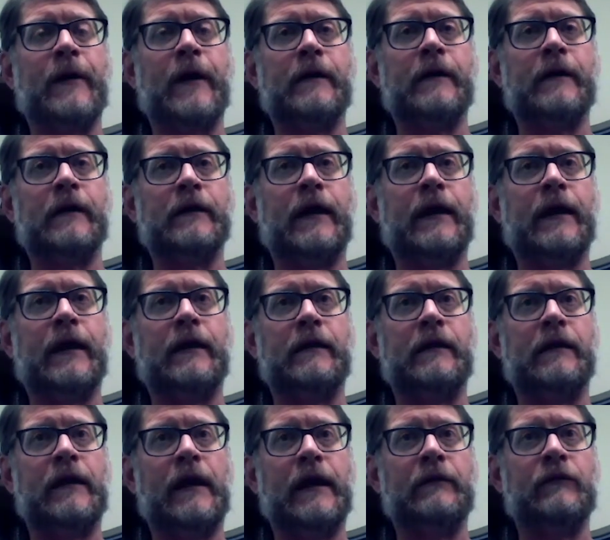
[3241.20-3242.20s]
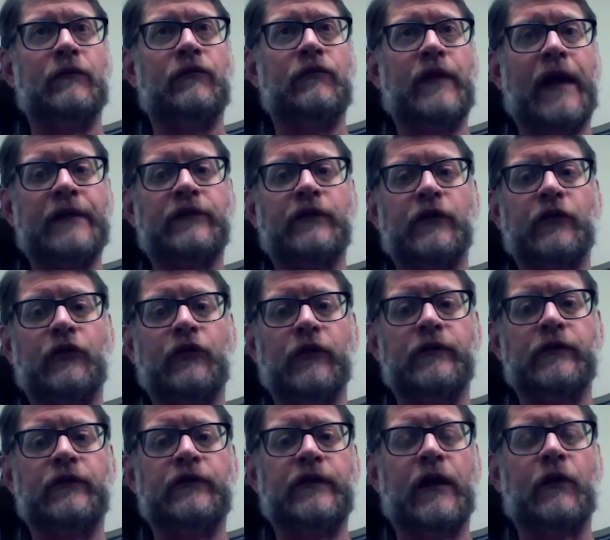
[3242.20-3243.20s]
But and that's a
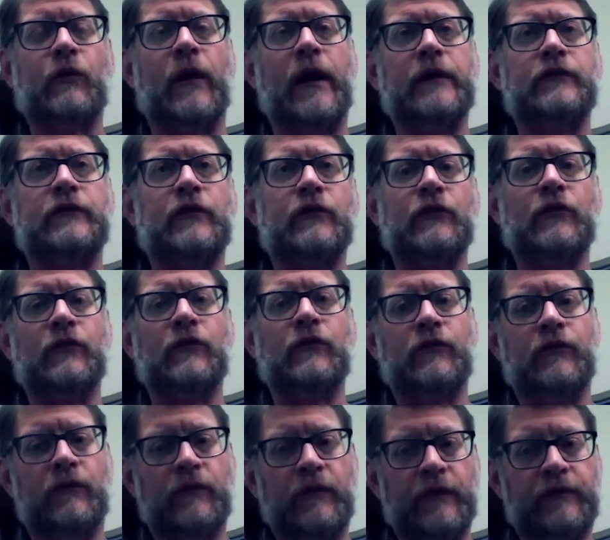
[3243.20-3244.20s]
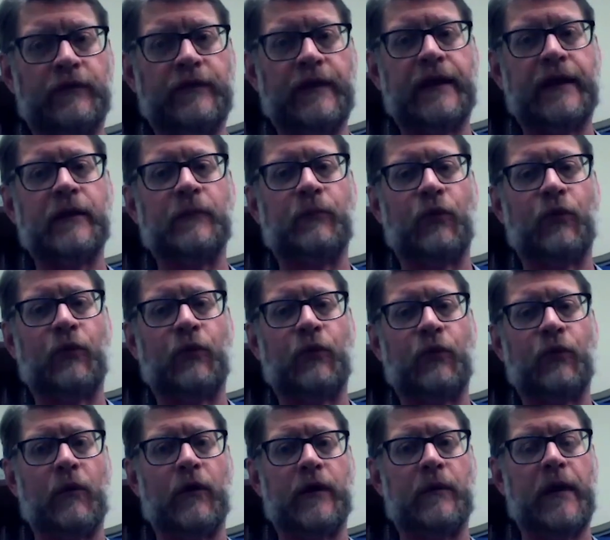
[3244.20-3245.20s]
good segue to the second
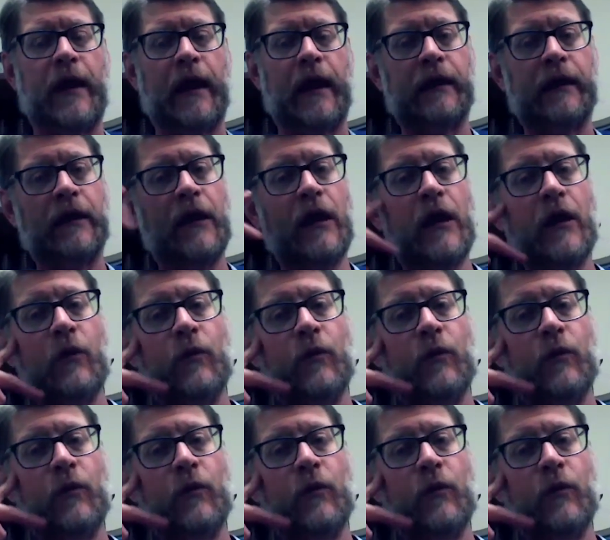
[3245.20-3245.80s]
point I want to make,